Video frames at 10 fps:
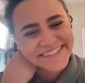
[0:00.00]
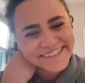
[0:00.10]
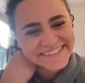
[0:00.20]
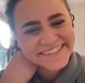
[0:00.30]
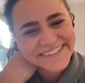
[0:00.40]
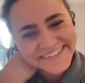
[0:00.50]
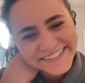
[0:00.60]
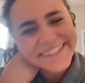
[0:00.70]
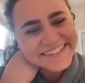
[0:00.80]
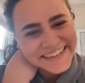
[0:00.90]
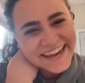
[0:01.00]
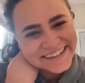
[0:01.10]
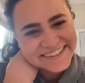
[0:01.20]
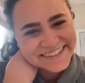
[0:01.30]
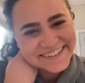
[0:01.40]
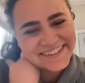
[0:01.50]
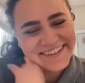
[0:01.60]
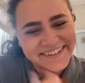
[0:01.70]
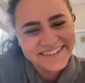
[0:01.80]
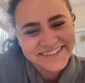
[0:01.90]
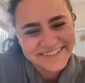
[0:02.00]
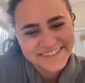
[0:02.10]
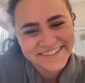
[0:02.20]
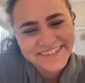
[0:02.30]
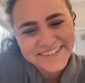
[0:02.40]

name, you know? Yeah. And um and